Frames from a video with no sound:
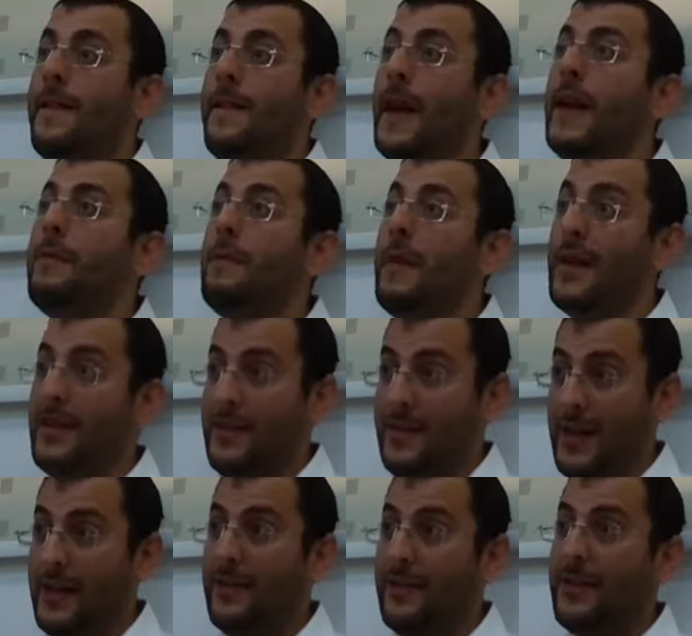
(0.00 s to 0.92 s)
Then it
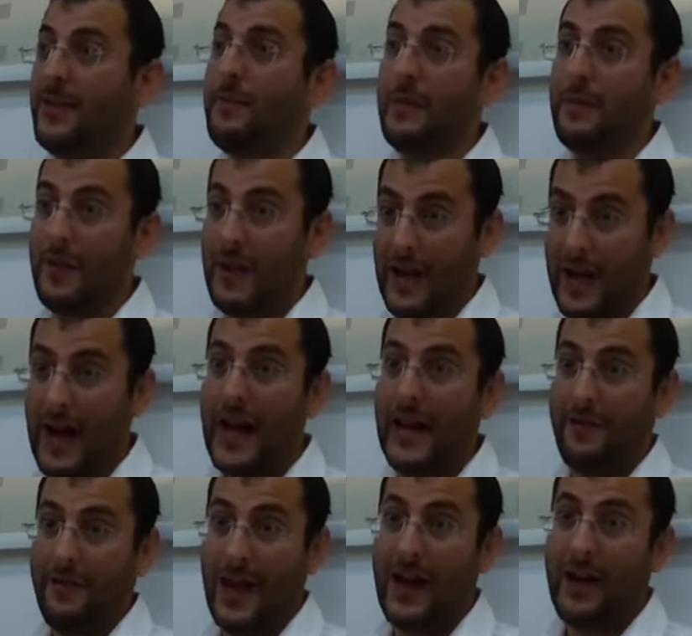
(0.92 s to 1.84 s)
makes sense to be
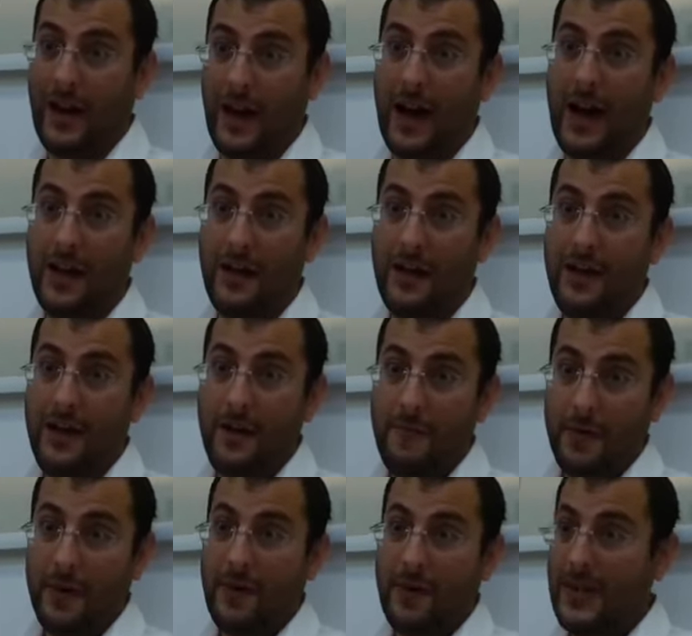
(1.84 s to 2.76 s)
Machai of that guy,
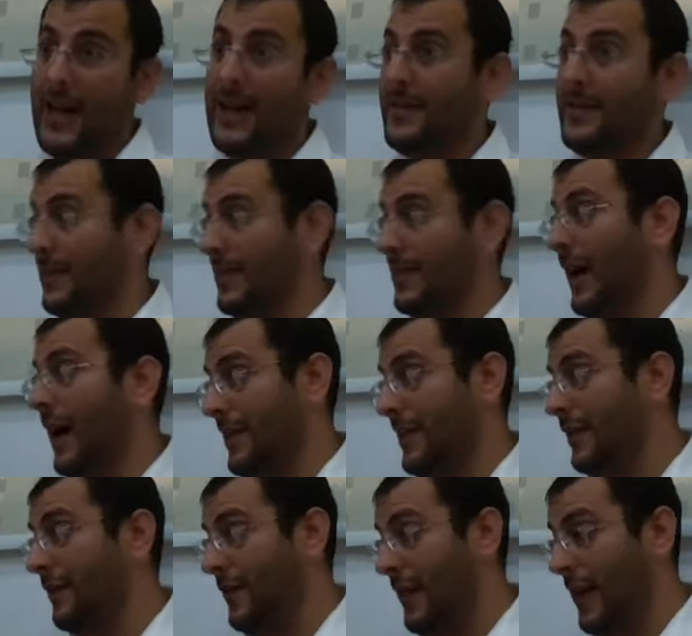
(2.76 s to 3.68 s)
because that's the
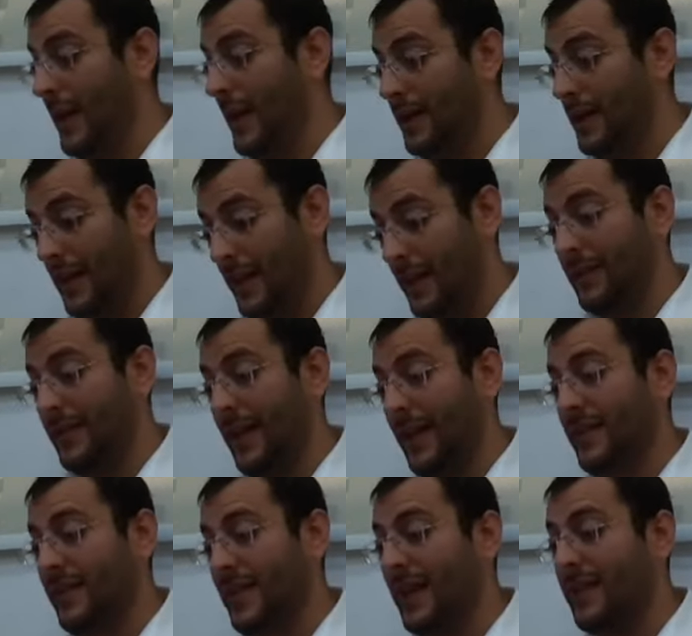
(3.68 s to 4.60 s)
side that he fell in, and he
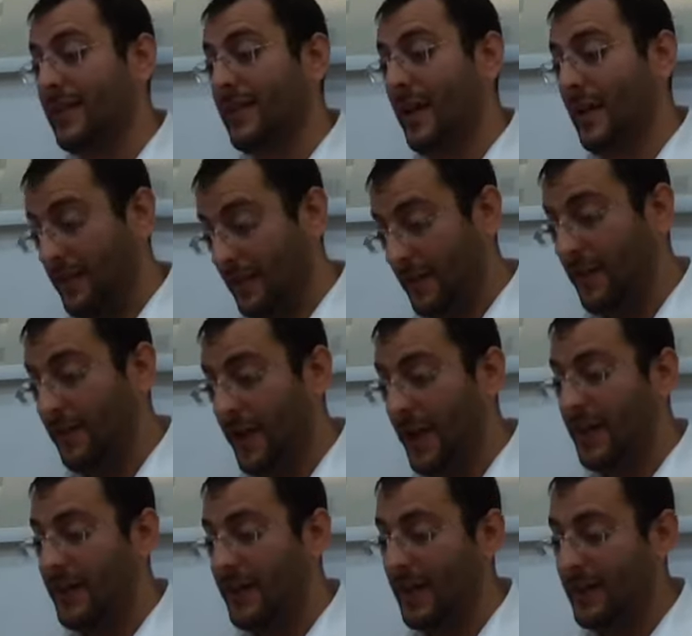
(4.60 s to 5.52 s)
extended that side, so he
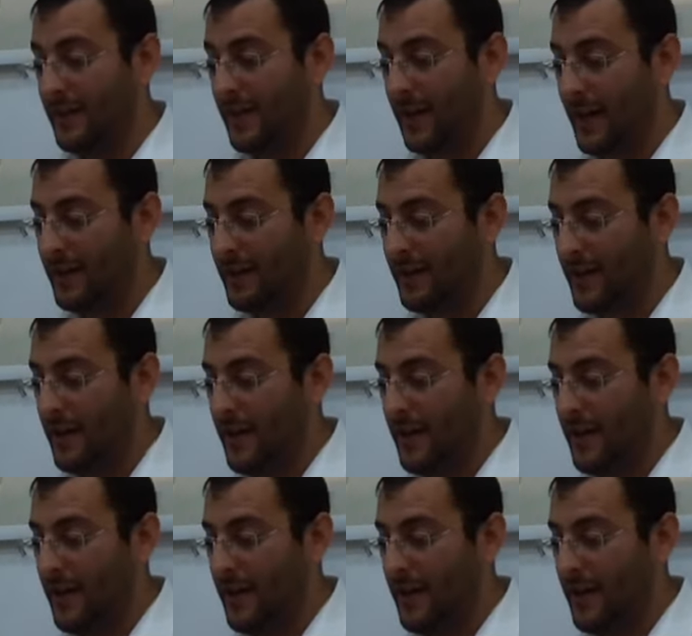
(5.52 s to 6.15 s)
fell in that side.